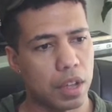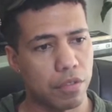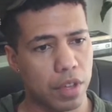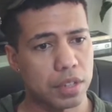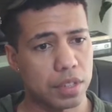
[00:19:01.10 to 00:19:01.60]

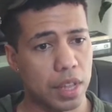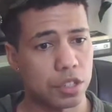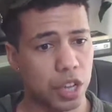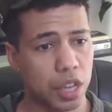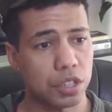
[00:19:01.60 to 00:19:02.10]
events
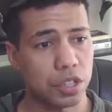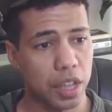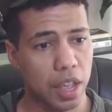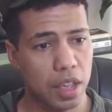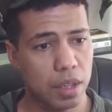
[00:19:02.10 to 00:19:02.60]
that change
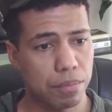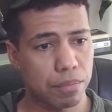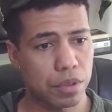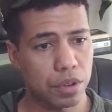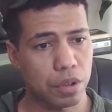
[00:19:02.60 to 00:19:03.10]
the
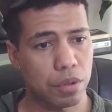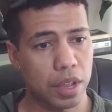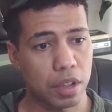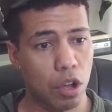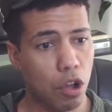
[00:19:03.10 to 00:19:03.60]
game,
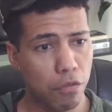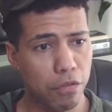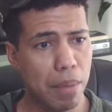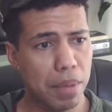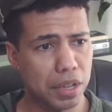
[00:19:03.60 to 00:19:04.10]
like, oh,
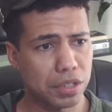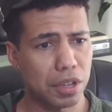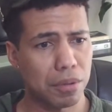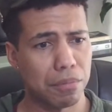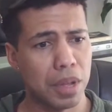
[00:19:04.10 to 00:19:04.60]

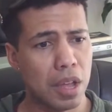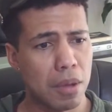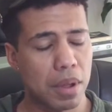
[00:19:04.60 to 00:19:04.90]
feminism.